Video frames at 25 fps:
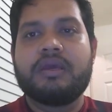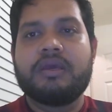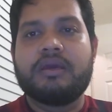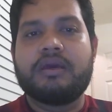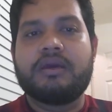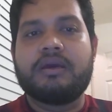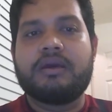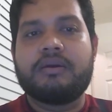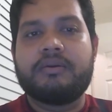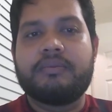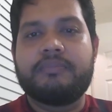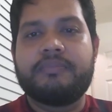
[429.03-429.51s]

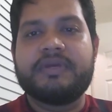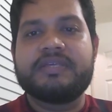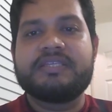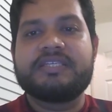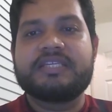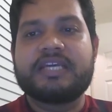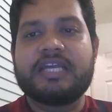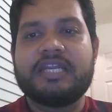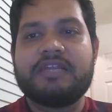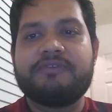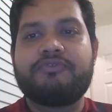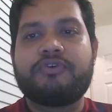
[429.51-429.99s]

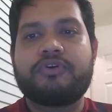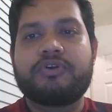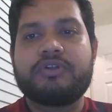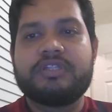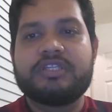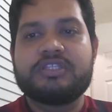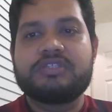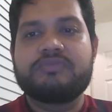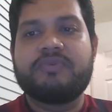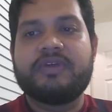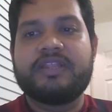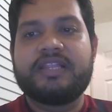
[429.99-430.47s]
Basically for
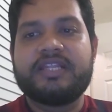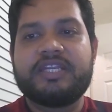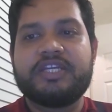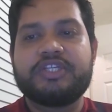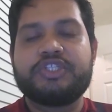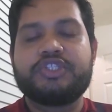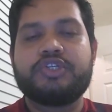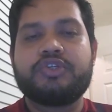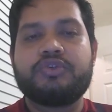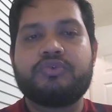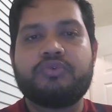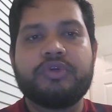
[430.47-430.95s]
this
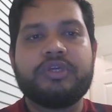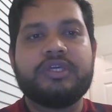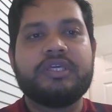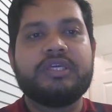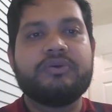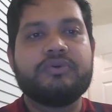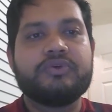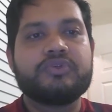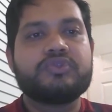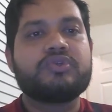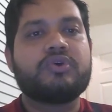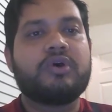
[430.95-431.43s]
validation we
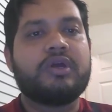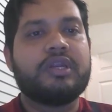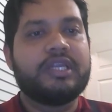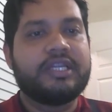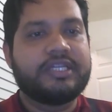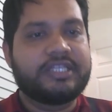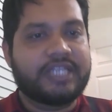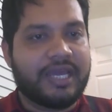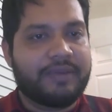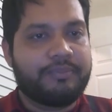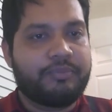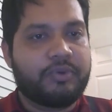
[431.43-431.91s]
use
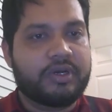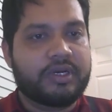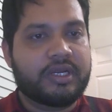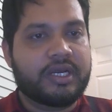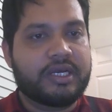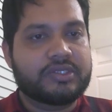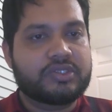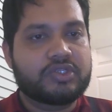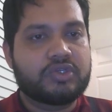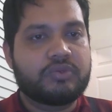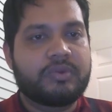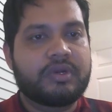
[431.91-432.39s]
only type 1
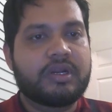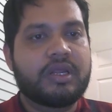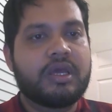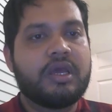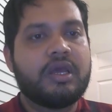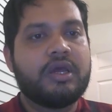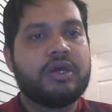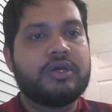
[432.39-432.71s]
customer,